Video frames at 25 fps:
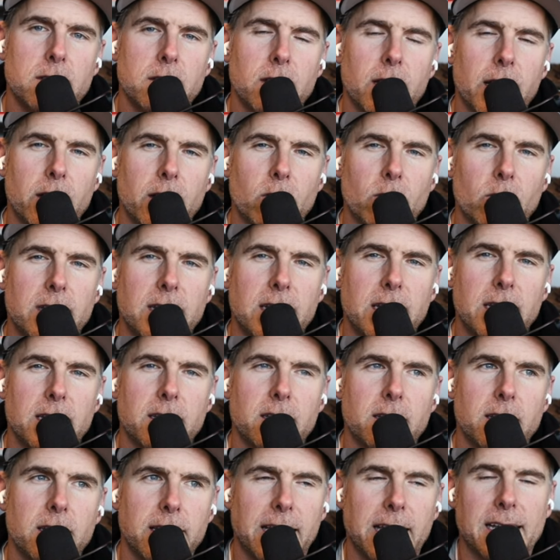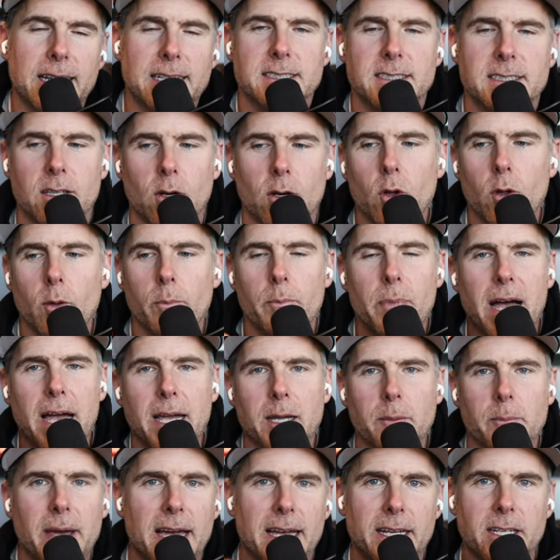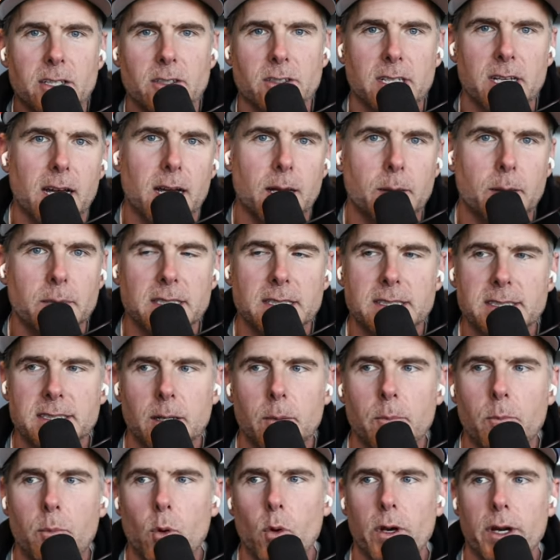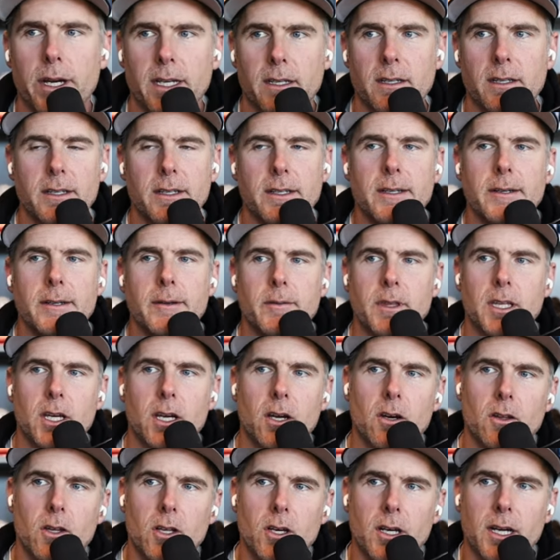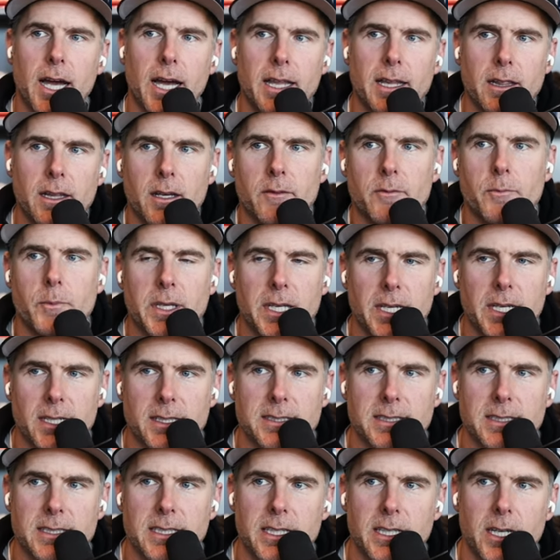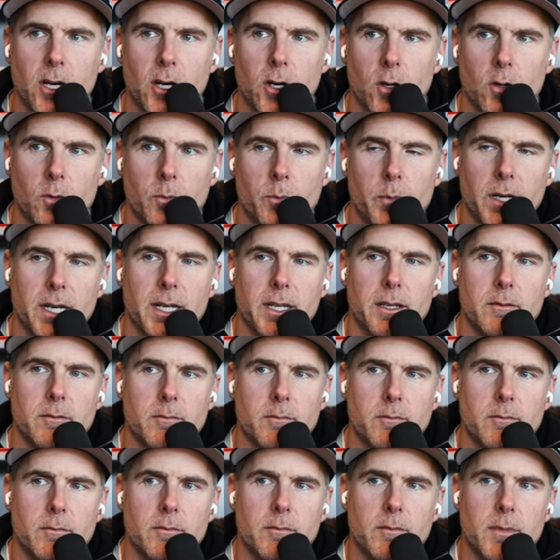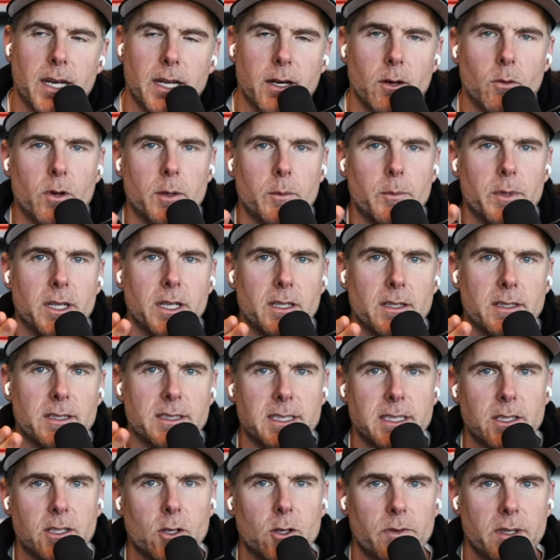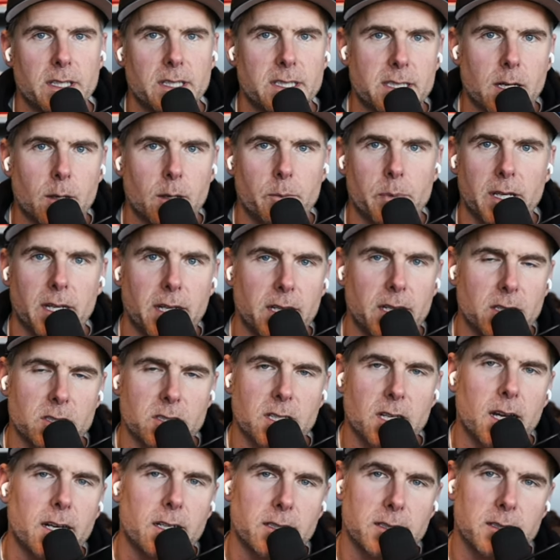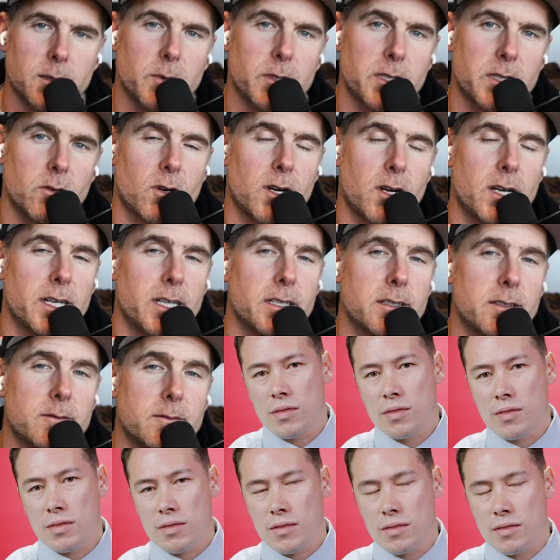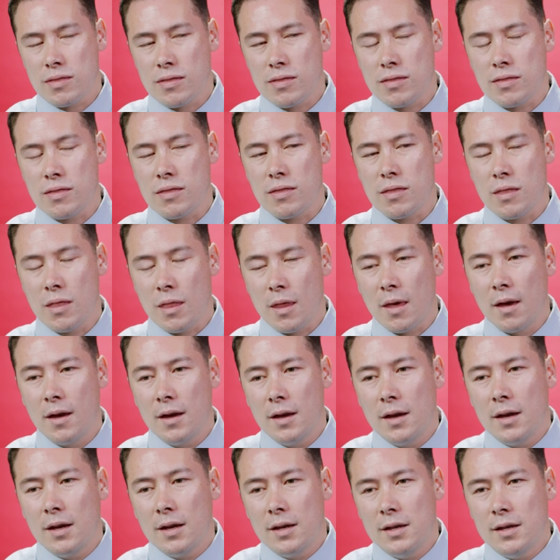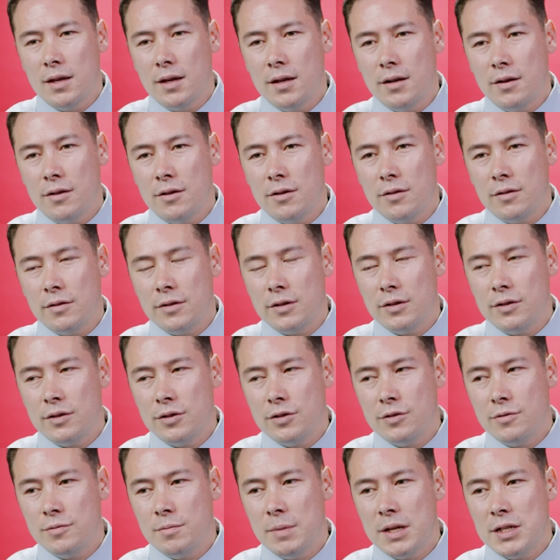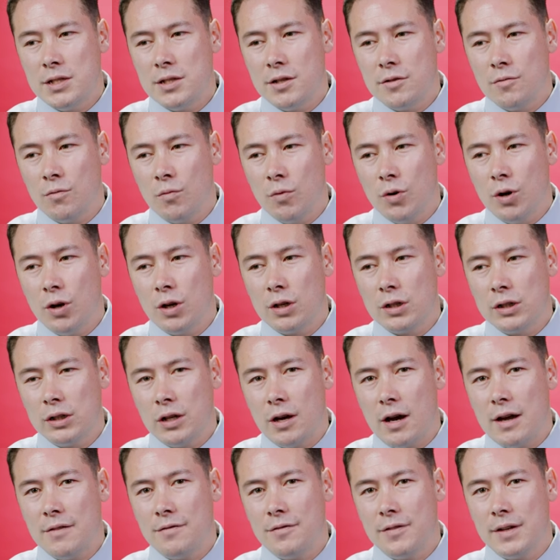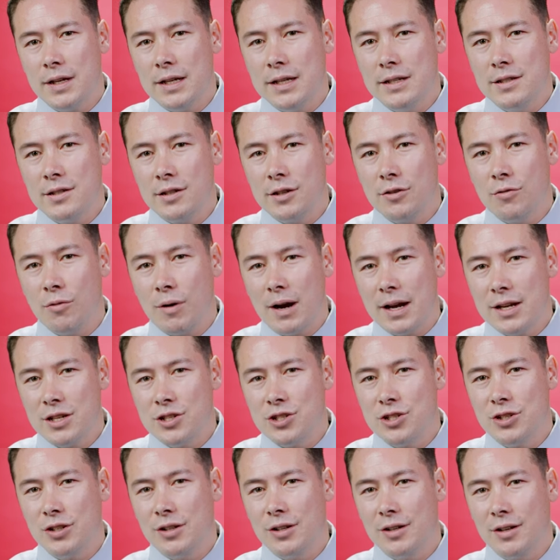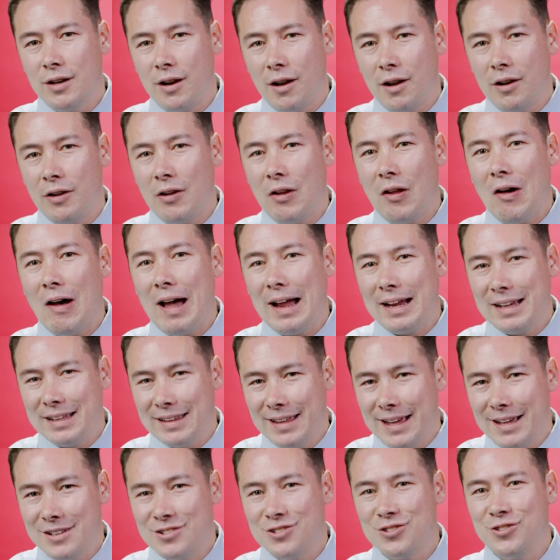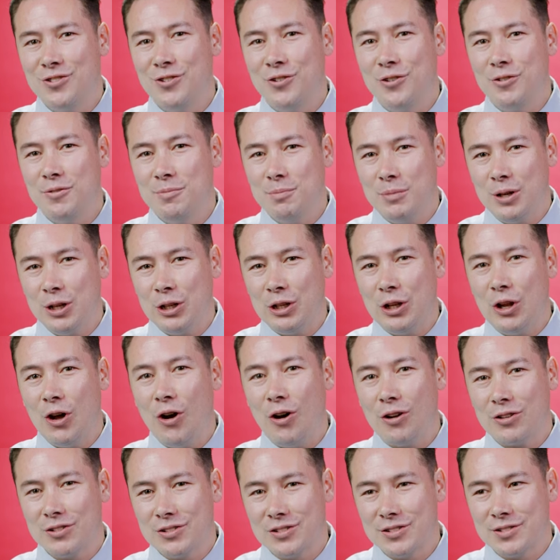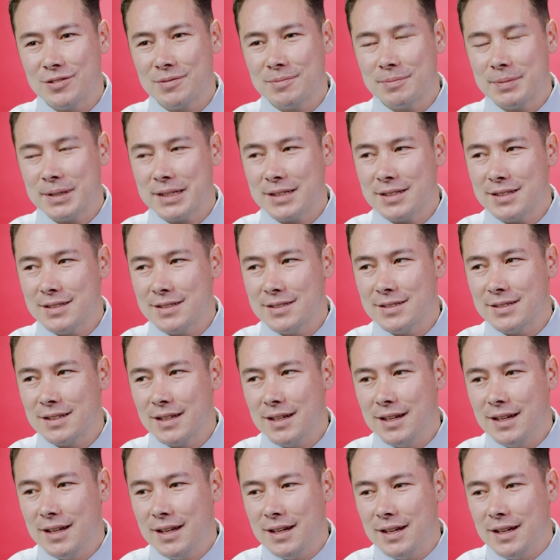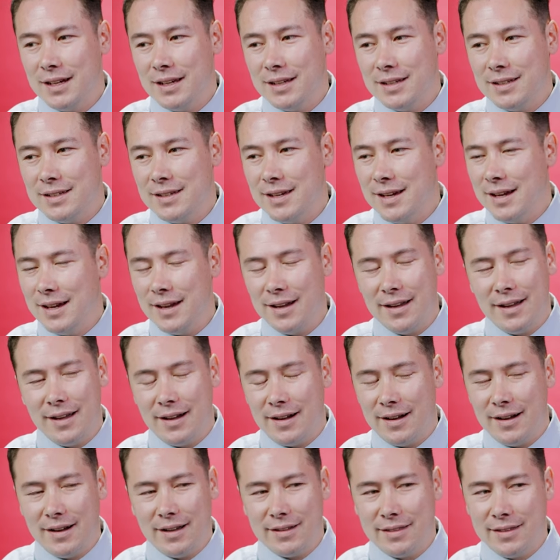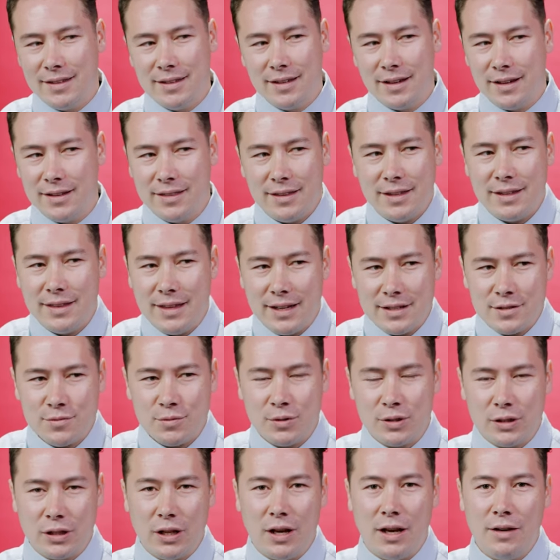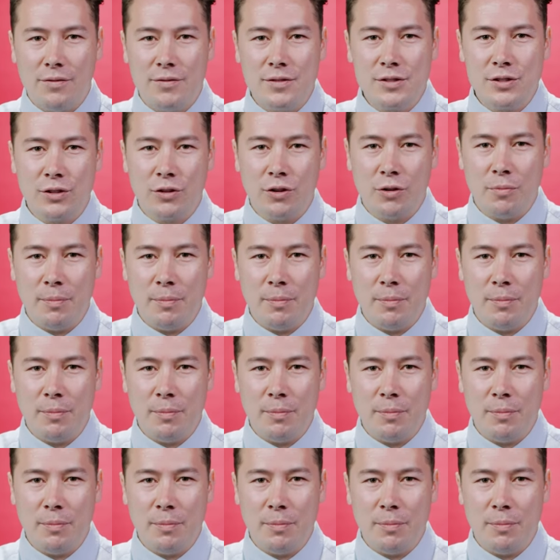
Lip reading: it's the whole buying back your time. At some point you go, look, I love being a CEO, but I don't want to be the CEO of this company. I can just hire somebody to run it. Mm. Yeah, no, you mentioned work-life integration. I like that term a lot because, yeah, I think that's what life is all